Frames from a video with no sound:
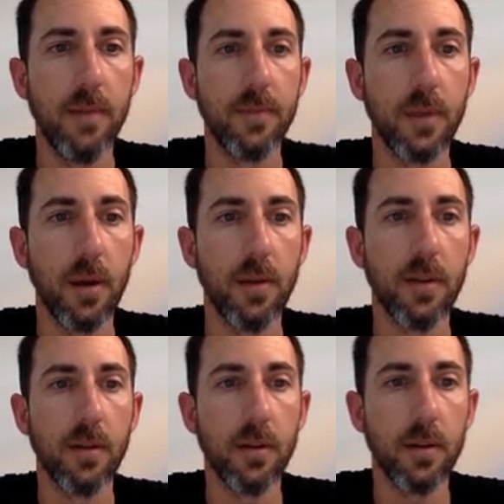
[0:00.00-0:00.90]
There's
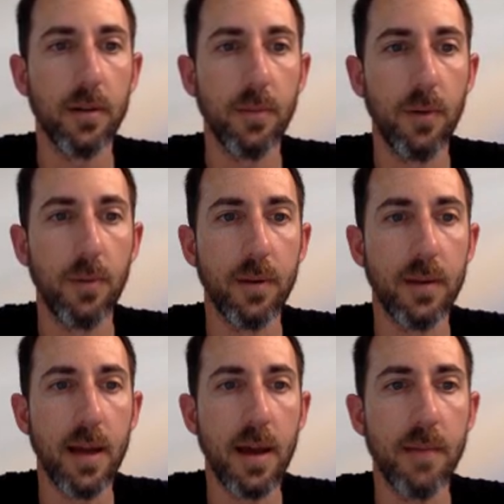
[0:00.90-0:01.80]
a lot of movement
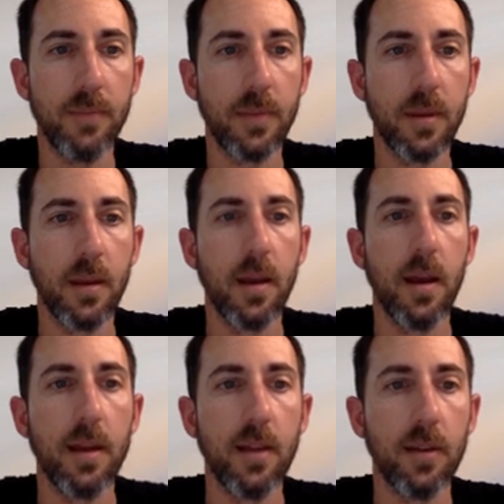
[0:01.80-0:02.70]
down,
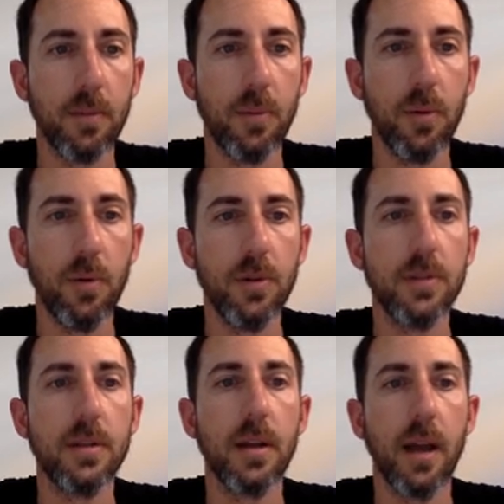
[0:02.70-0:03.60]
there's a
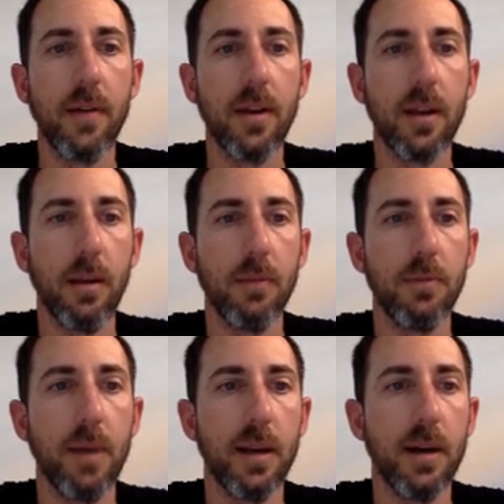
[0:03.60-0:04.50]
pause, and then it comes
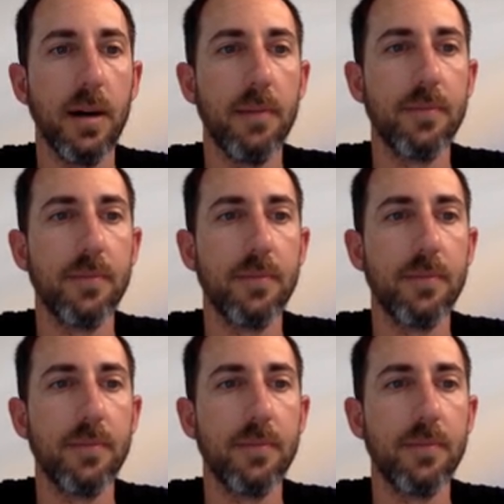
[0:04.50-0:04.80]
back up.